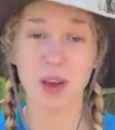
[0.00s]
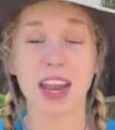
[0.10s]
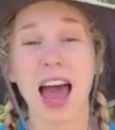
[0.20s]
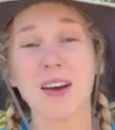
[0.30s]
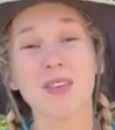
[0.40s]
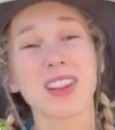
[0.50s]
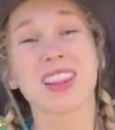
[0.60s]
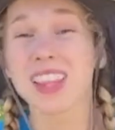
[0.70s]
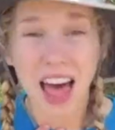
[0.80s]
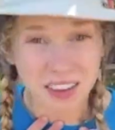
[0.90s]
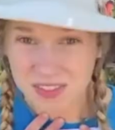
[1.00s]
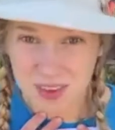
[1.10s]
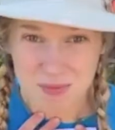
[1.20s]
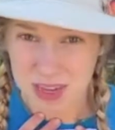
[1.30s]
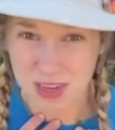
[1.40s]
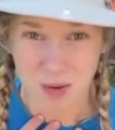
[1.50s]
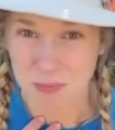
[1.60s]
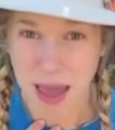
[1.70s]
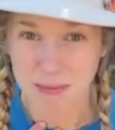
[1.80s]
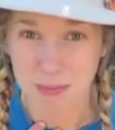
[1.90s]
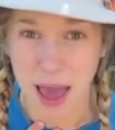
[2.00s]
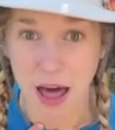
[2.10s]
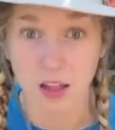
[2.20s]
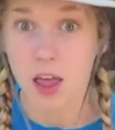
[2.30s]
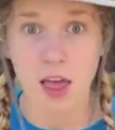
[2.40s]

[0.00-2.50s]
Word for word: I would love to be your pen pal.